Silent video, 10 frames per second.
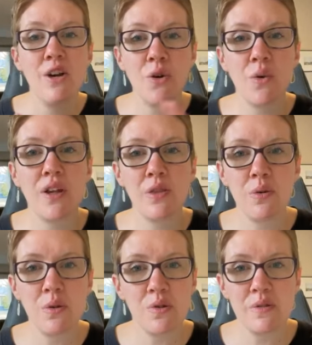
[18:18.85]
going
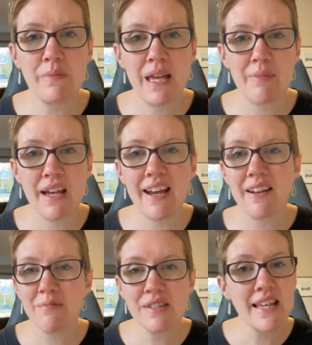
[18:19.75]
through those maybe
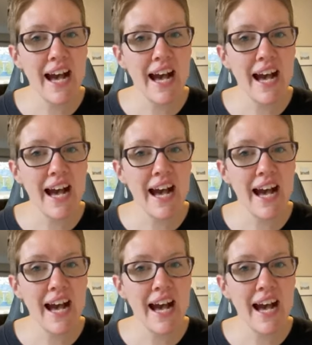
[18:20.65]
items.